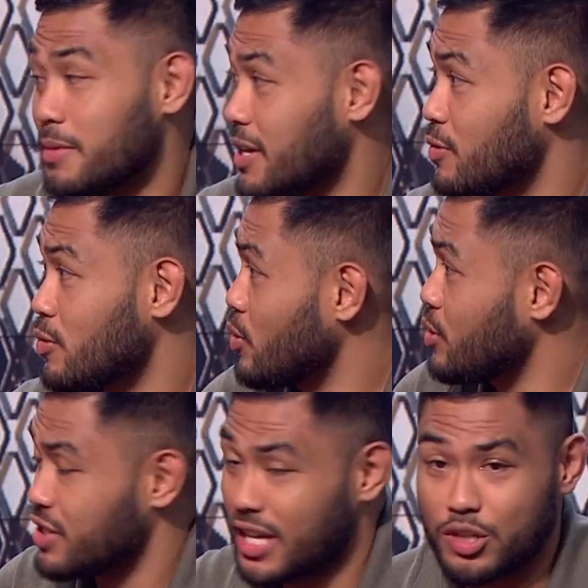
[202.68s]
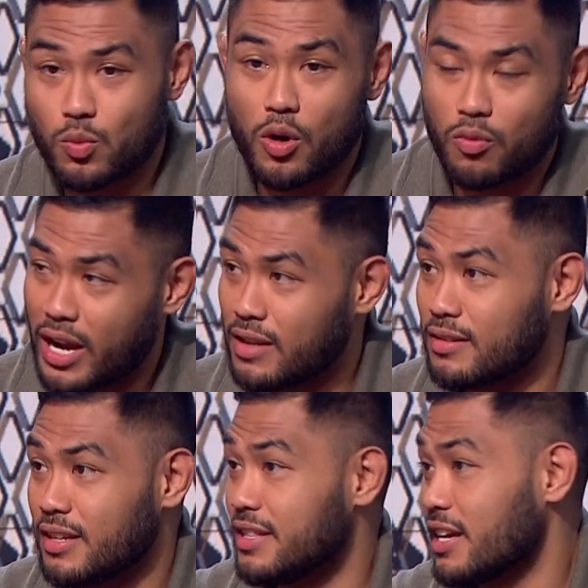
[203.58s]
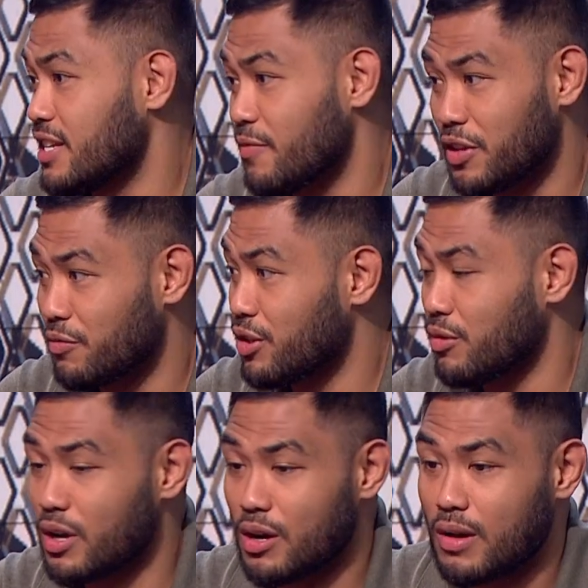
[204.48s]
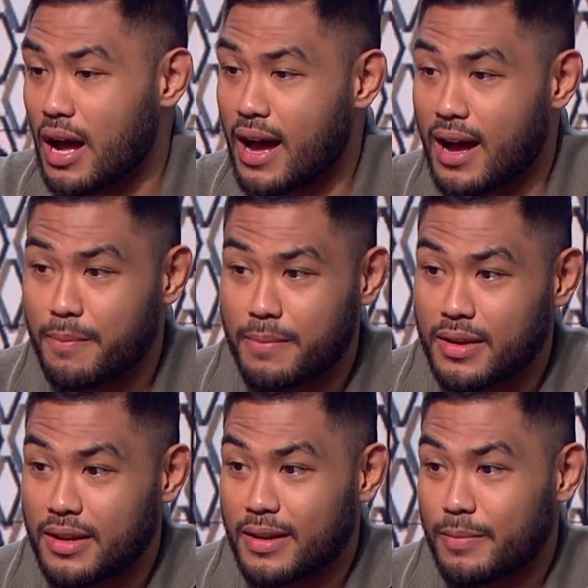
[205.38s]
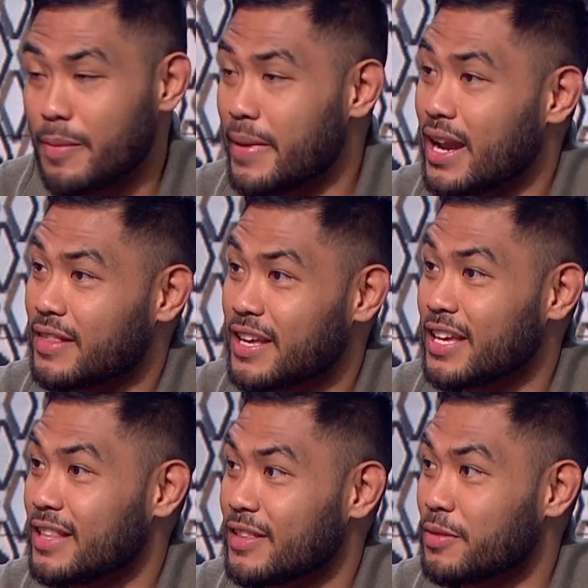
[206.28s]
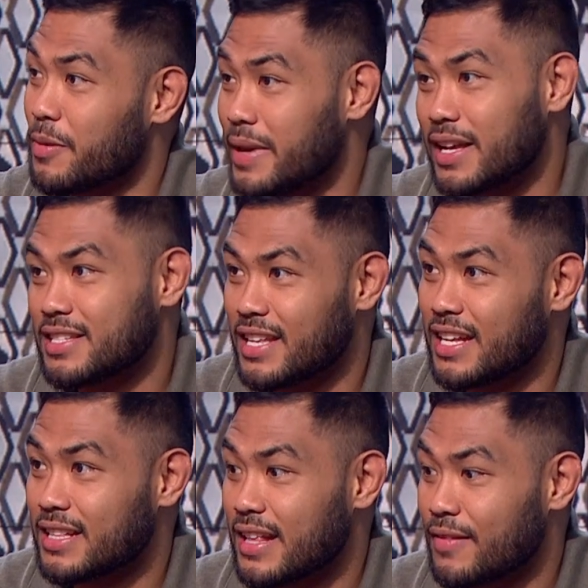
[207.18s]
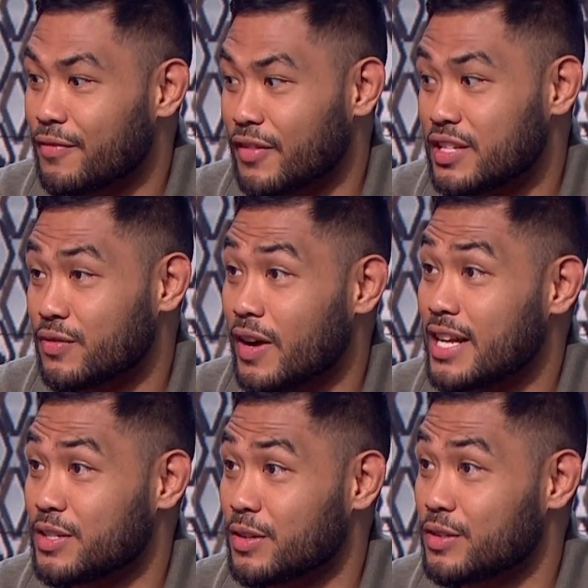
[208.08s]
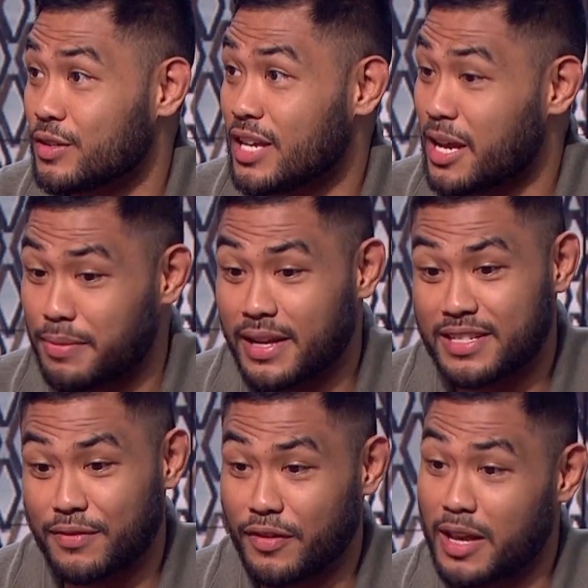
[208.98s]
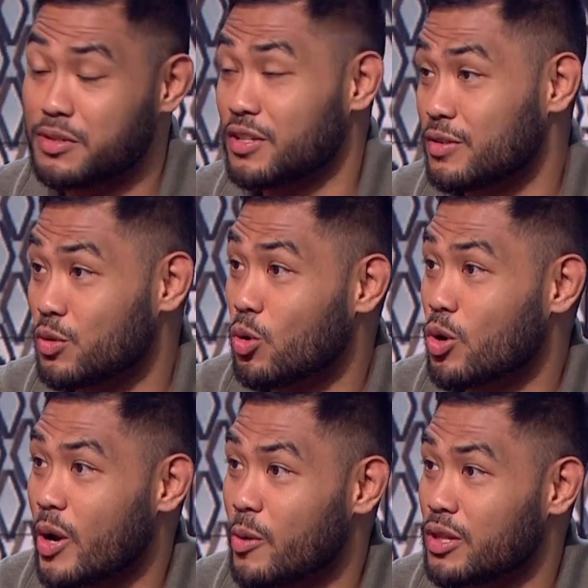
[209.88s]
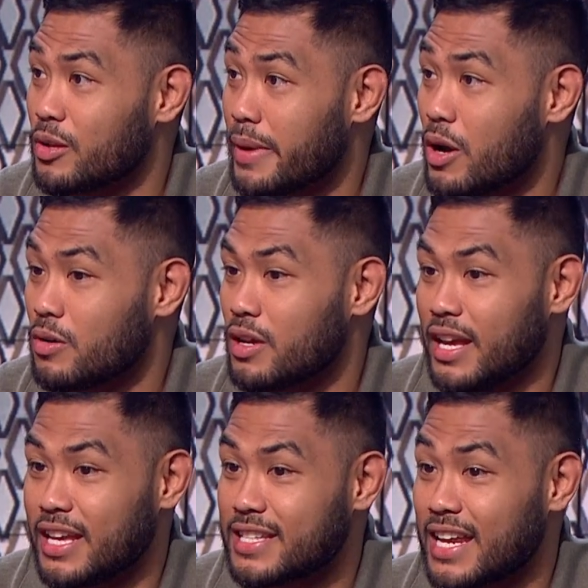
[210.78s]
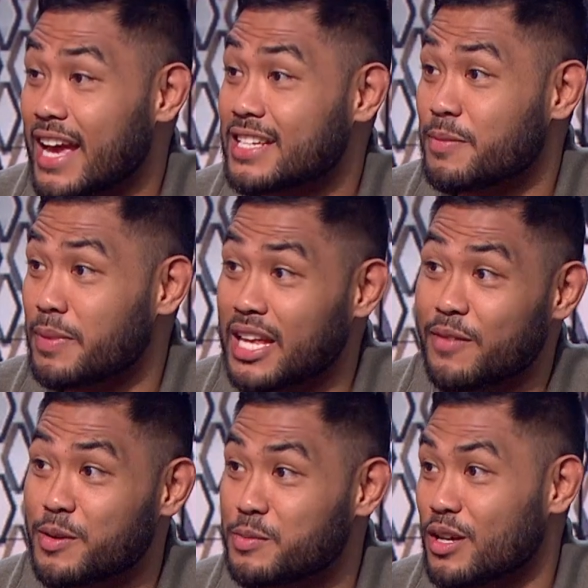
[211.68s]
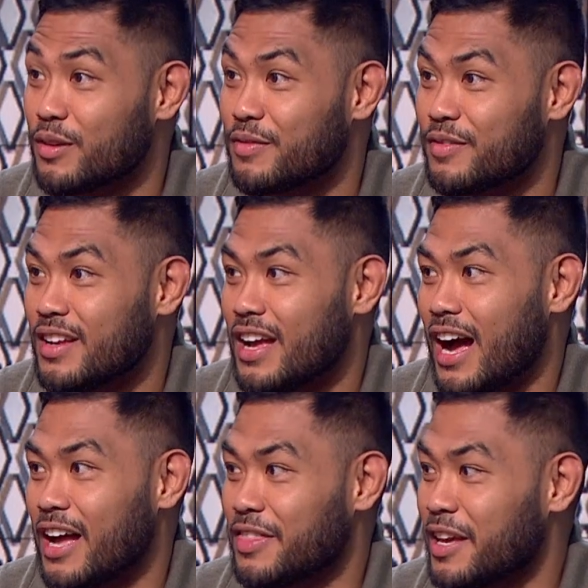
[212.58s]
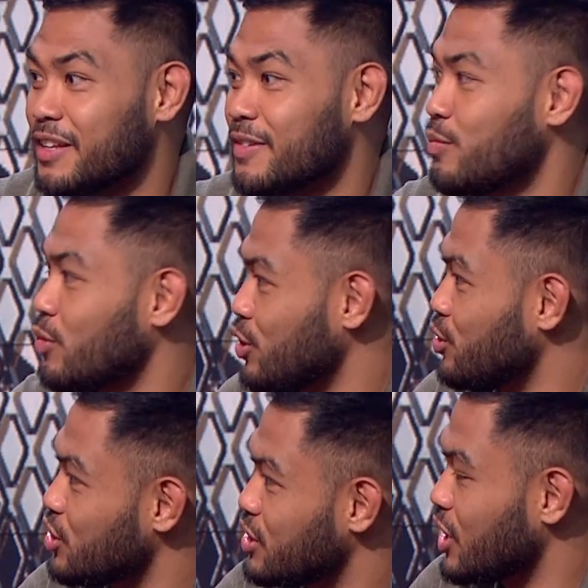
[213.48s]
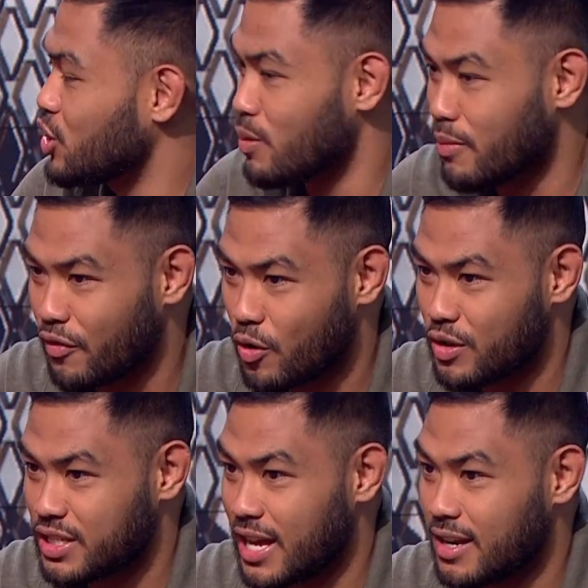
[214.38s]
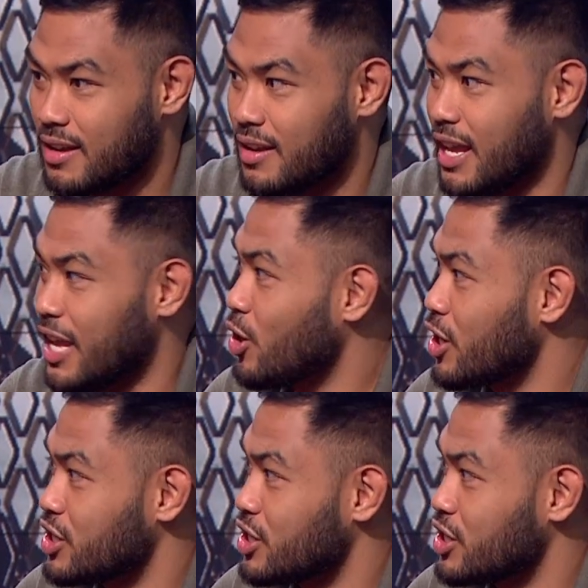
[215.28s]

Like what you said, he's well-rounded. He does everything really well. But, man, I think the biggest thing for this fight to take place and for him to walk away with the belt is that he has to believe in himself. Yeah. I think what you just touched on before is that he got a